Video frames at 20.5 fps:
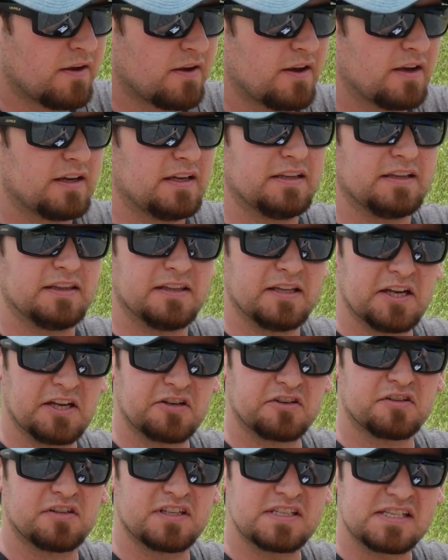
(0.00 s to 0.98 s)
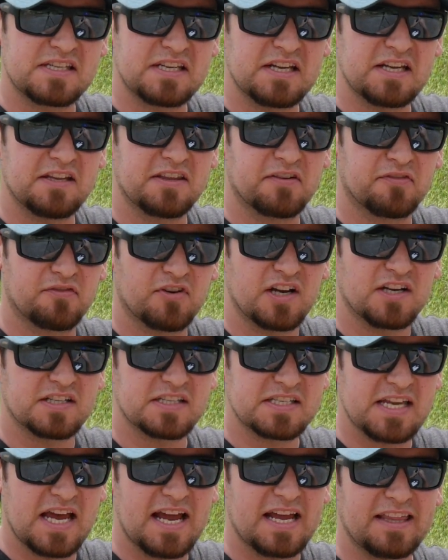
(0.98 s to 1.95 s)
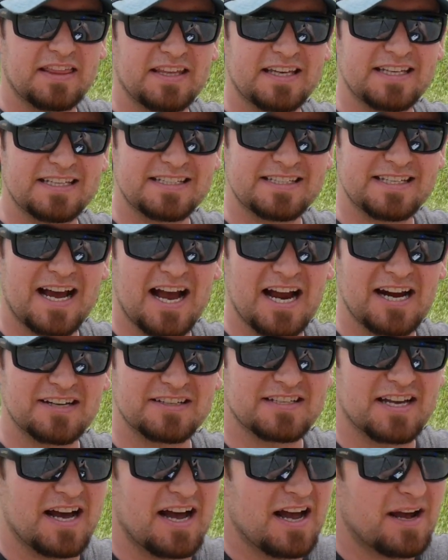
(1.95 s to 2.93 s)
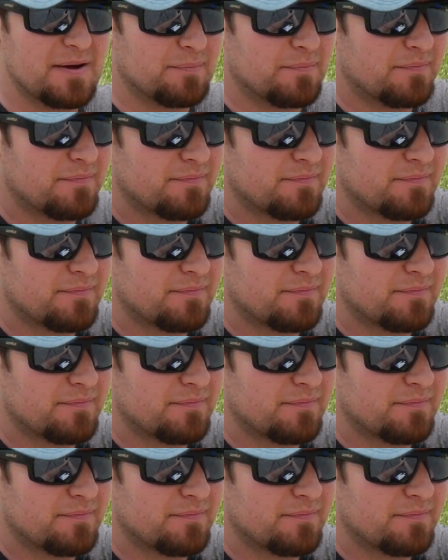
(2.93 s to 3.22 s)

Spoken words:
You can literally see the front sight the entire time.